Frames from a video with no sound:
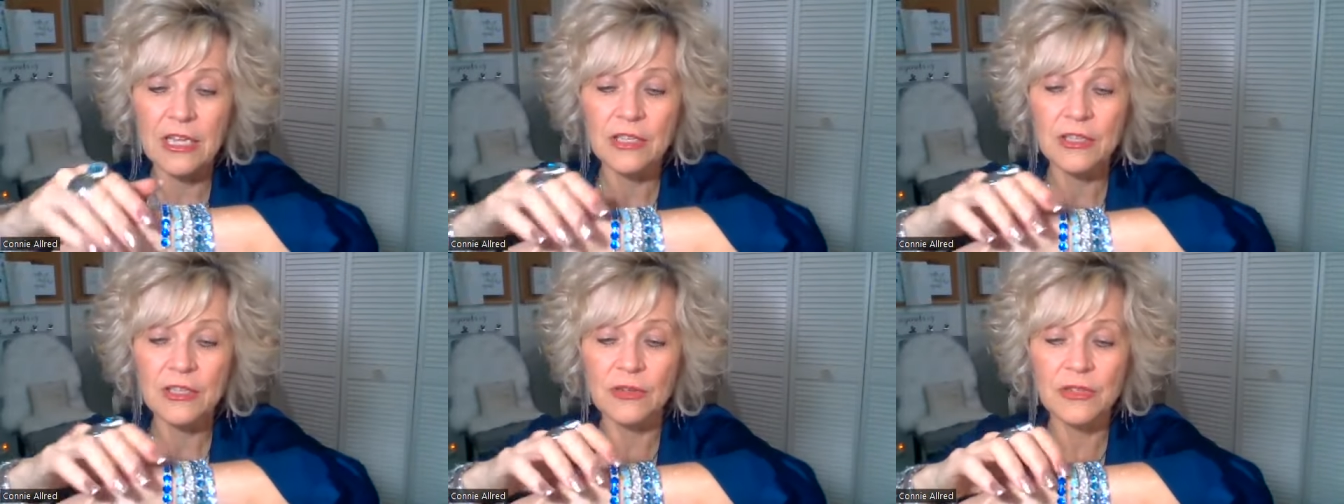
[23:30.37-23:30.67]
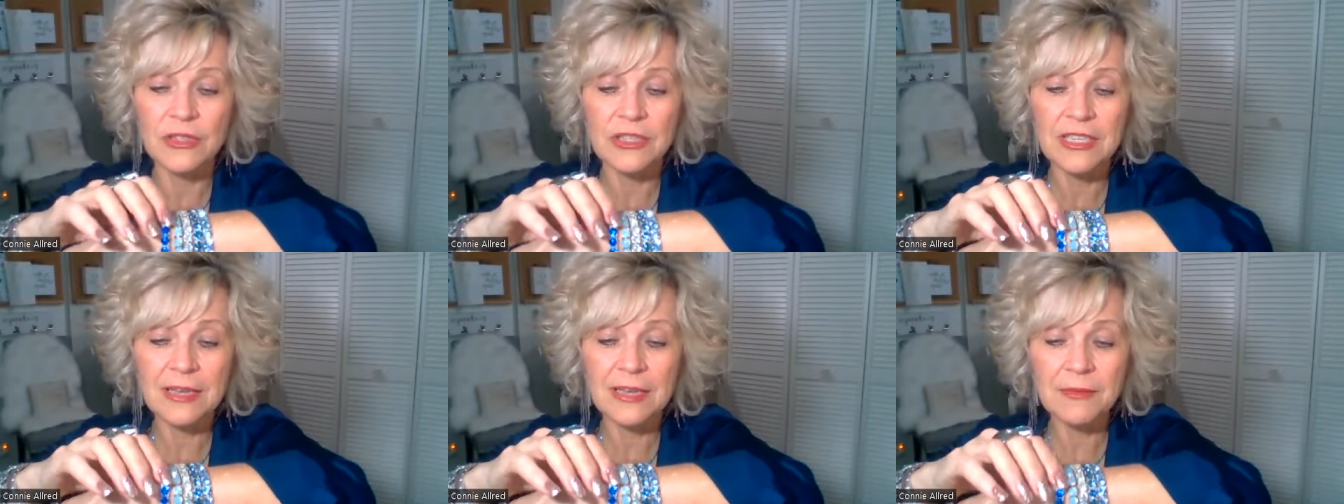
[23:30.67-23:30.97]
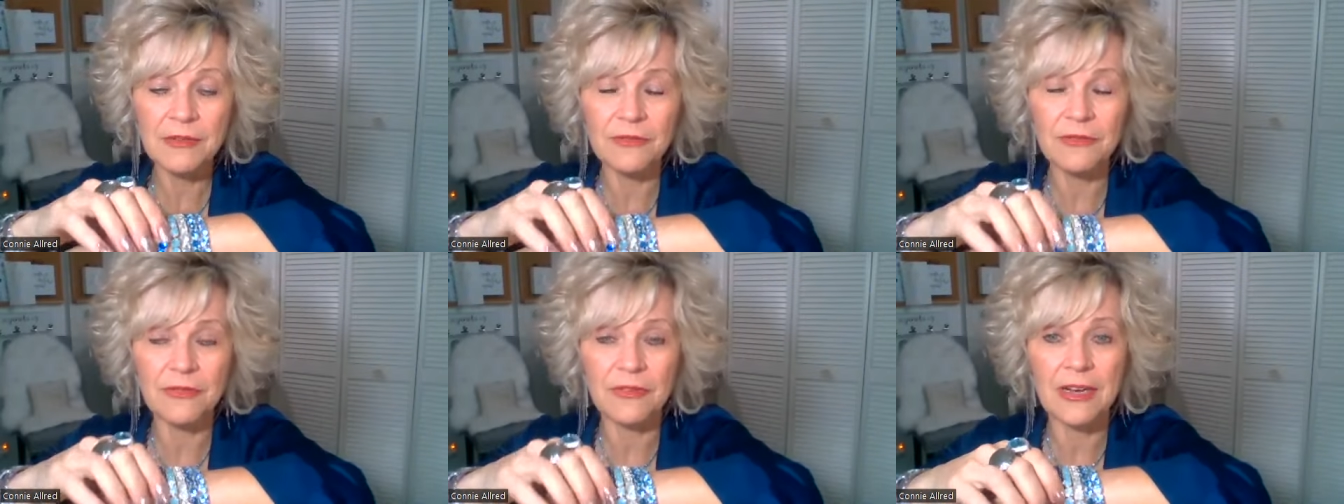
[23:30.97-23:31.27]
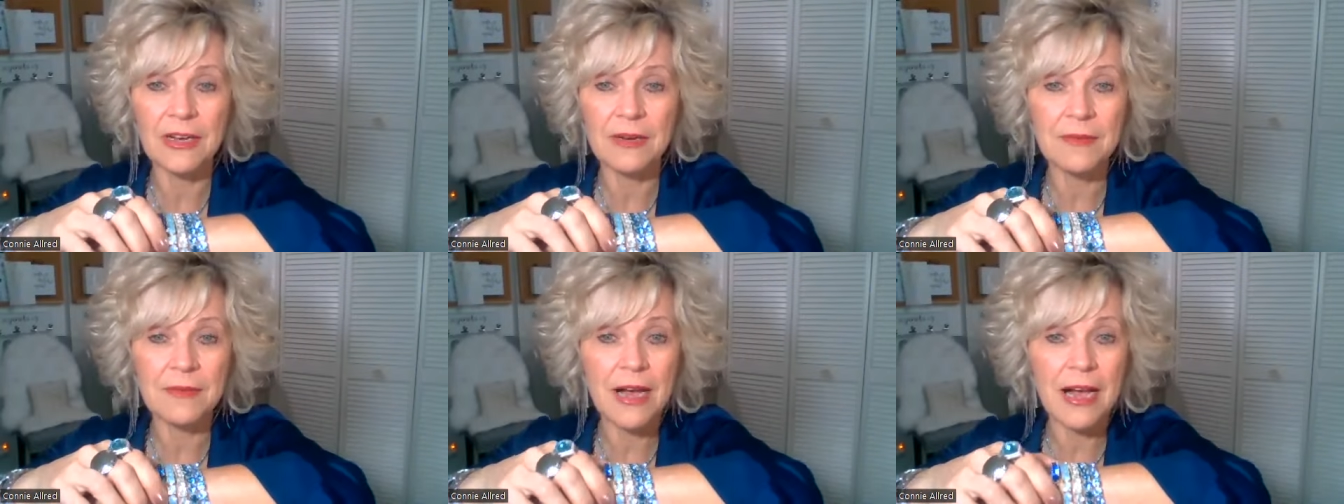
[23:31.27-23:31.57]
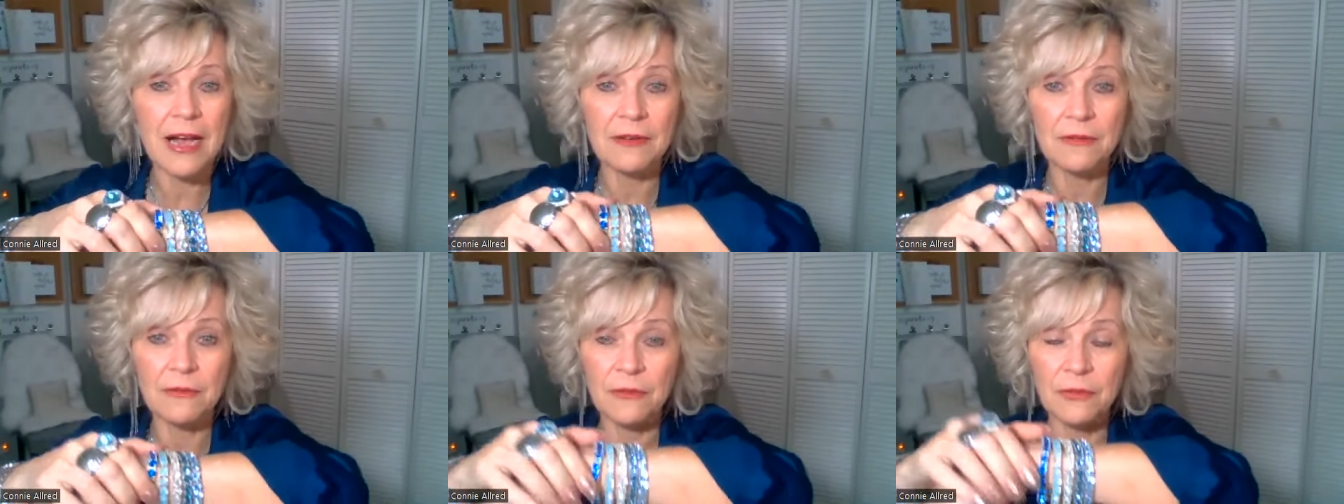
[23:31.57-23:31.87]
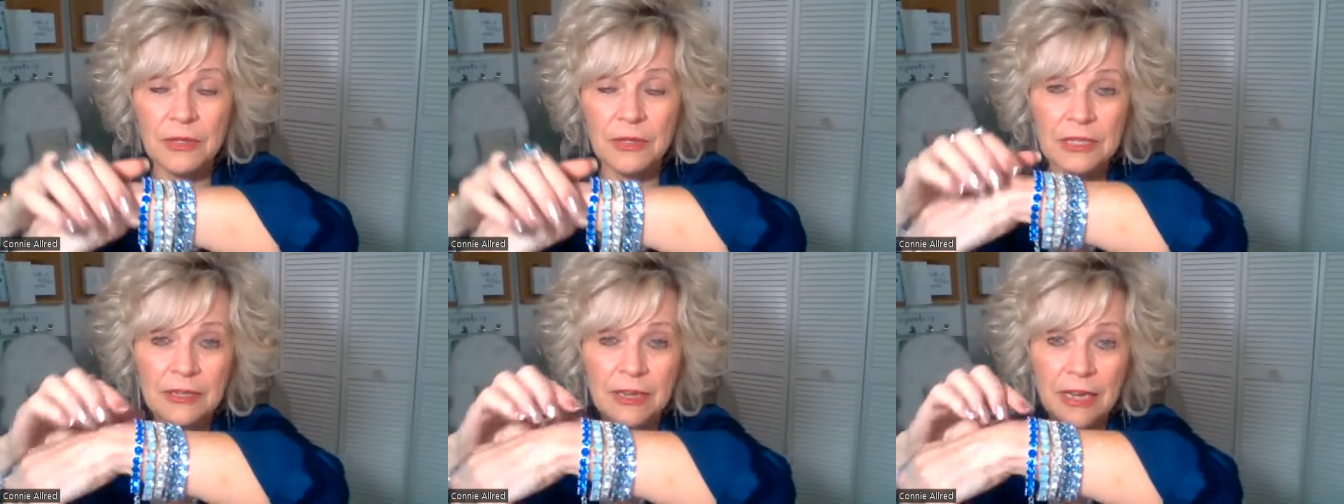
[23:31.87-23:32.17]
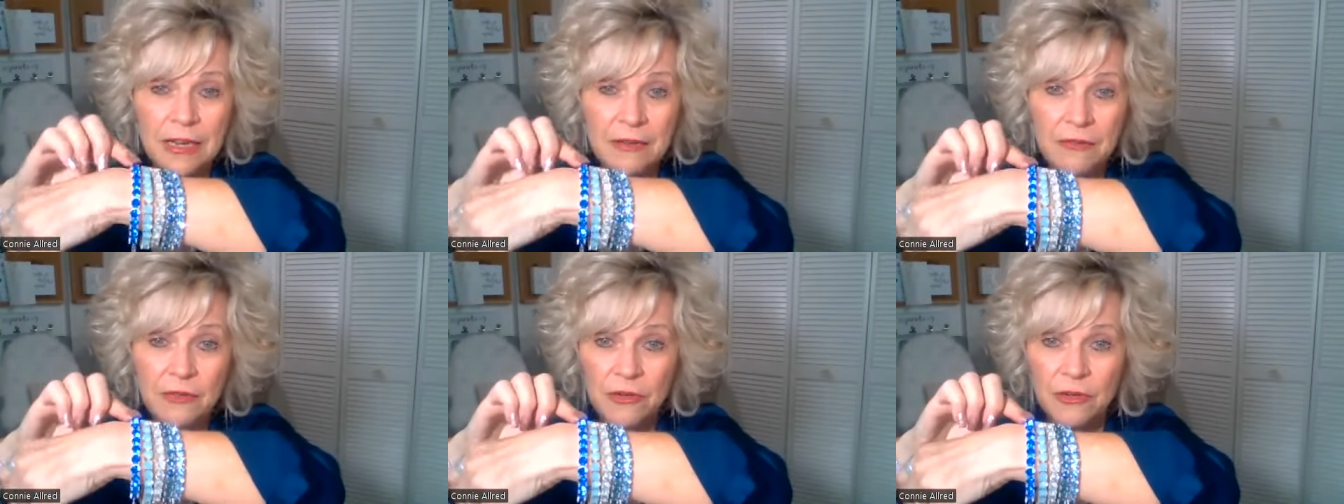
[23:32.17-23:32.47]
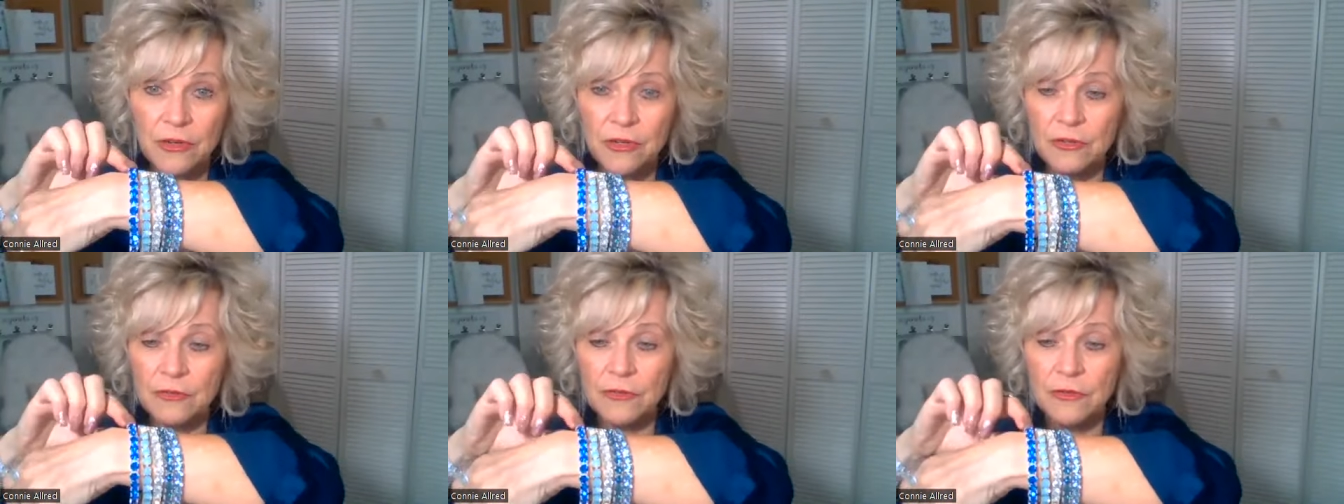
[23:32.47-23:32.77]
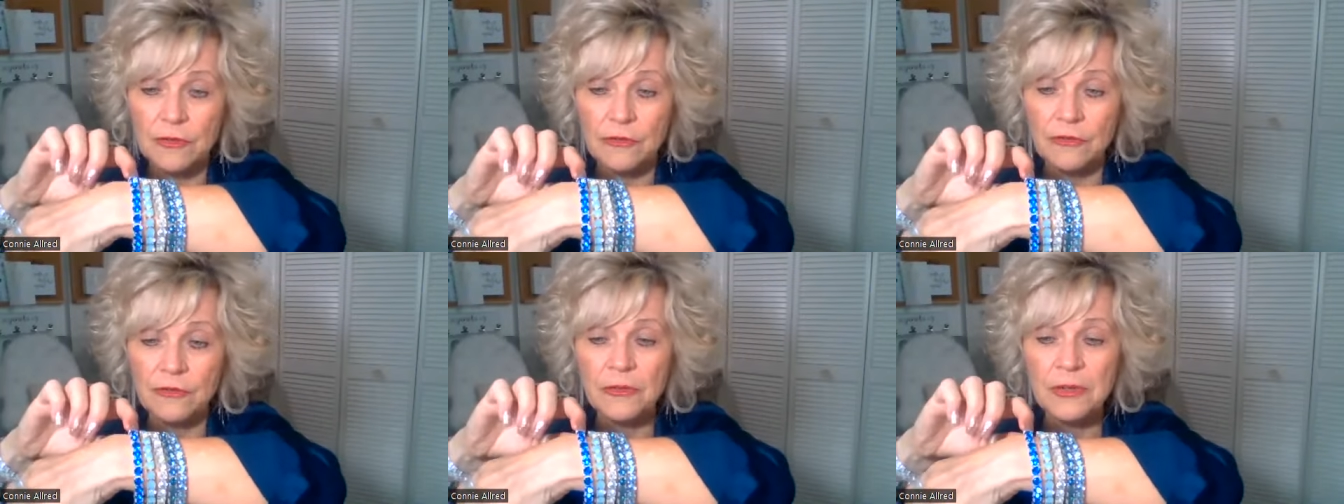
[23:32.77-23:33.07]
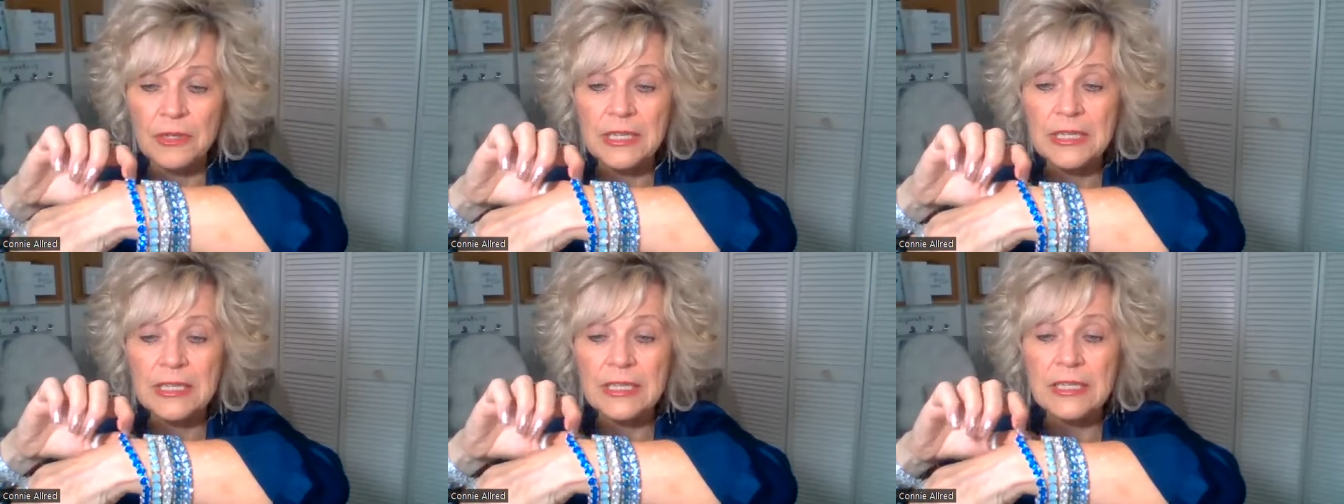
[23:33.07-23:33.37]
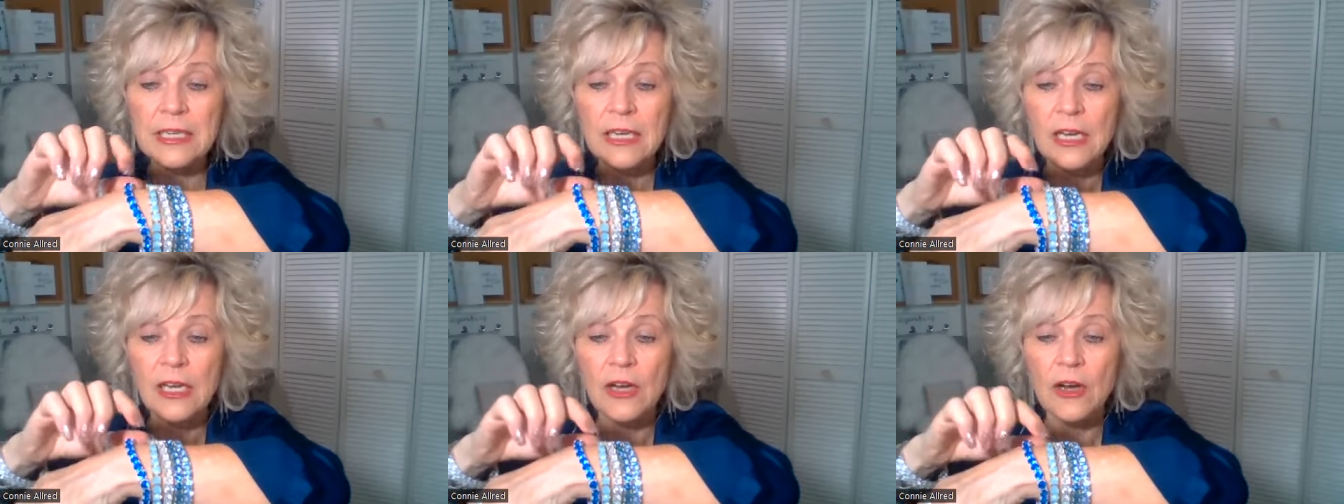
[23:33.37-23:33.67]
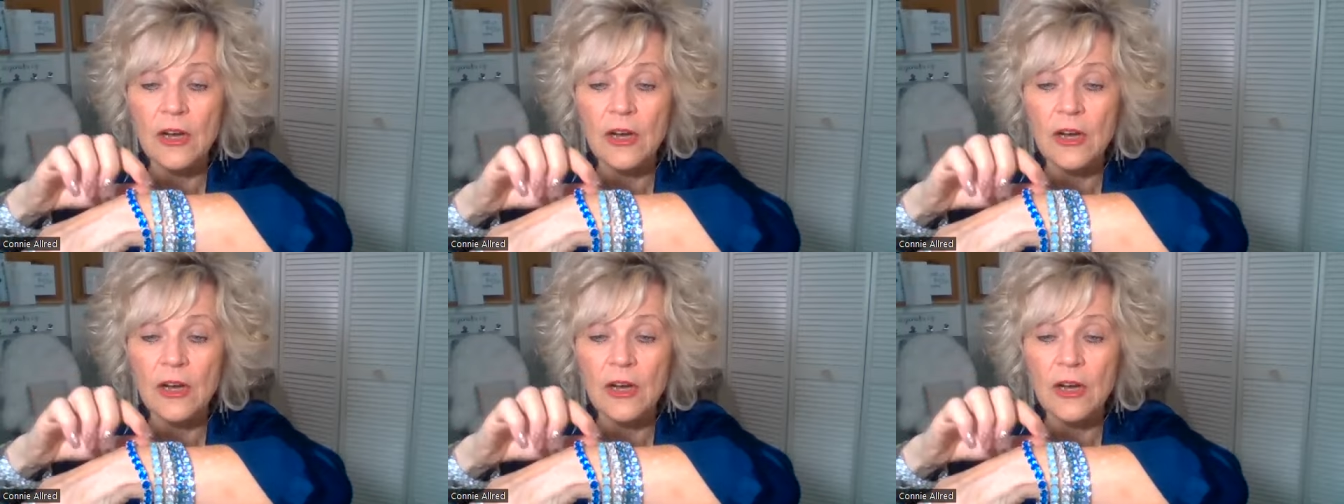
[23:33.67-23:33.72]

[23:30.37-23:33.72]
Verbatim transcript: So some of them we I've earned for free